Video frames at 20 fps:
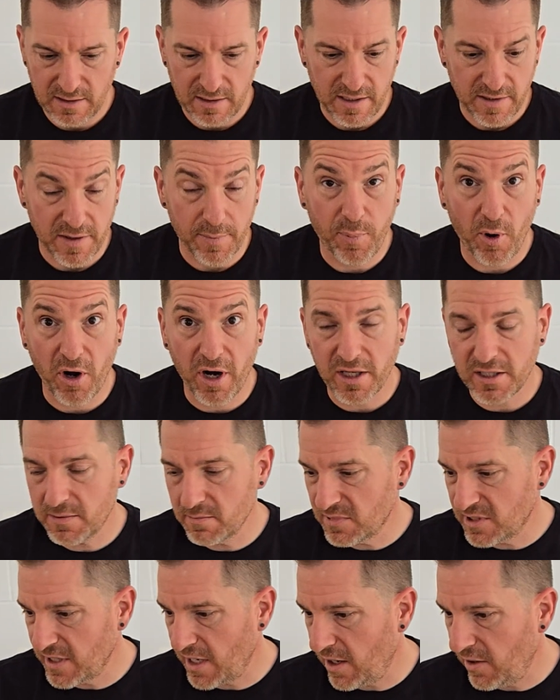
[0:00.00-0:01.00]
The products
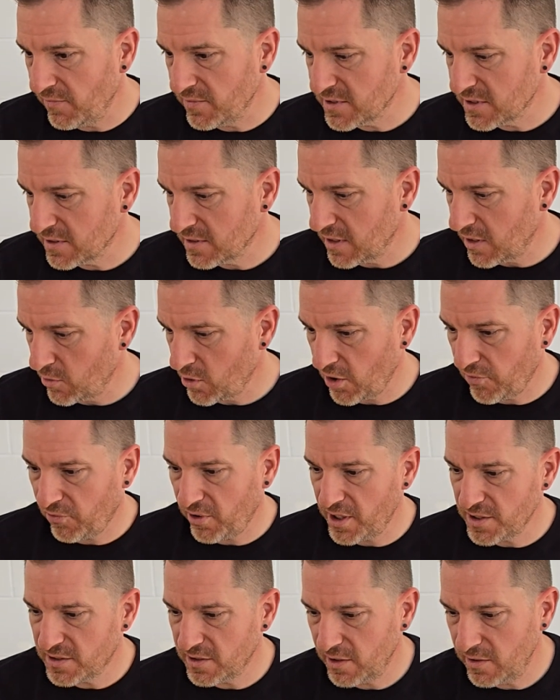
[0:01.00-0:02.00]
themselves, I'll go through
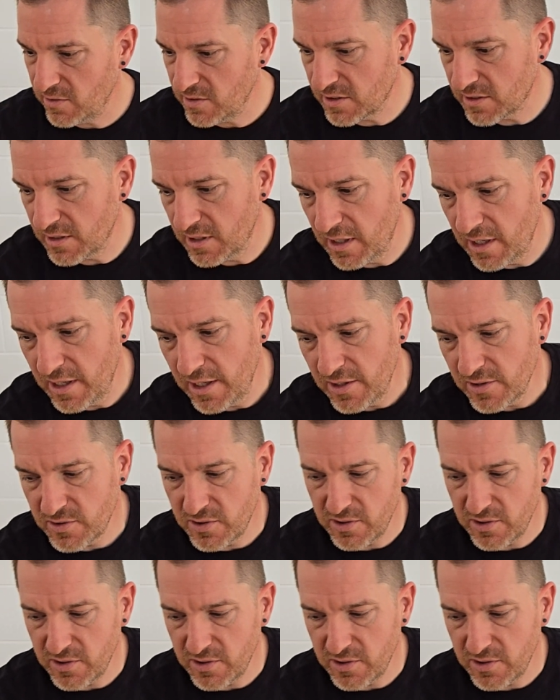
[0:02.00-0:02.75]
each of those. So